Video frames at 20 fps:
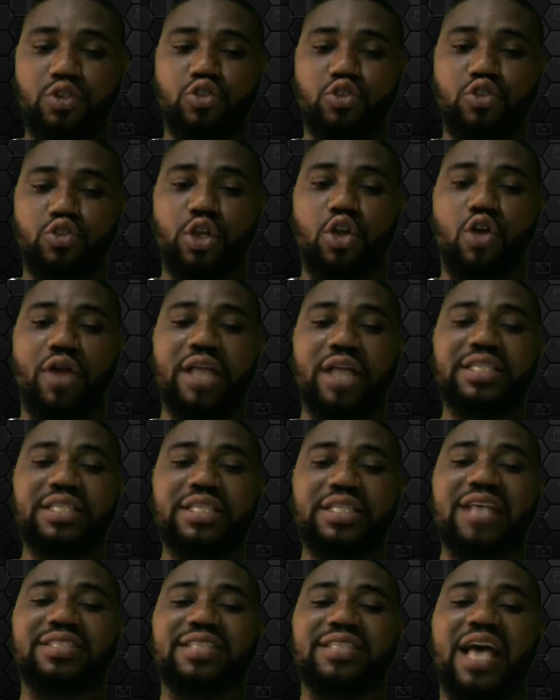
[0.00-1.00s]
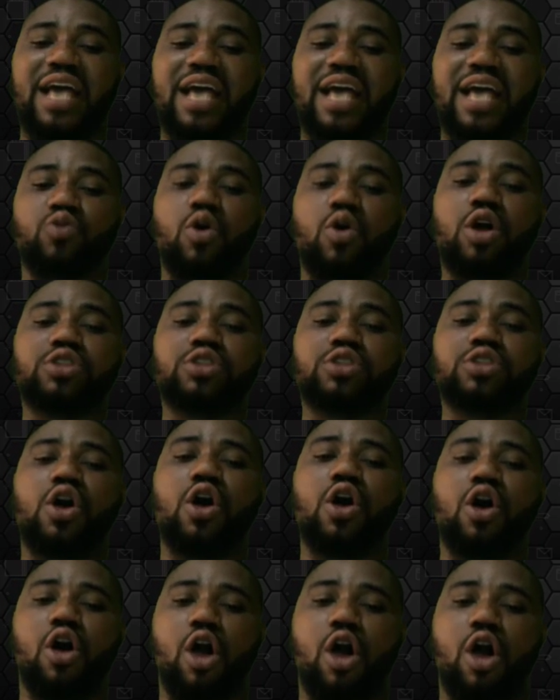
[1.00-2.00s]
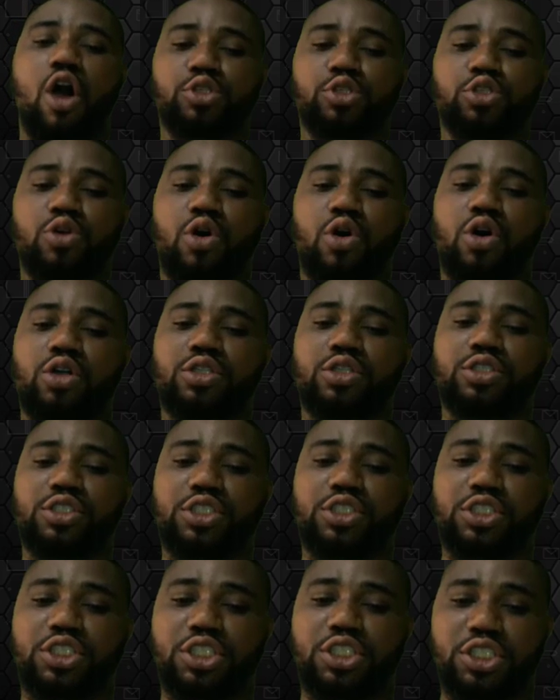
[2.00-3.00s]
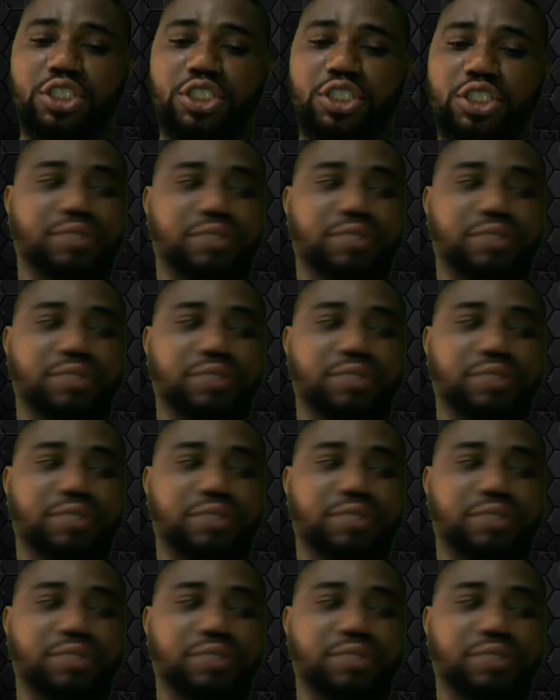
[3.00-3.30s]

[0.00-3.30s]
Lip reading: So the correct answer is what? Option D.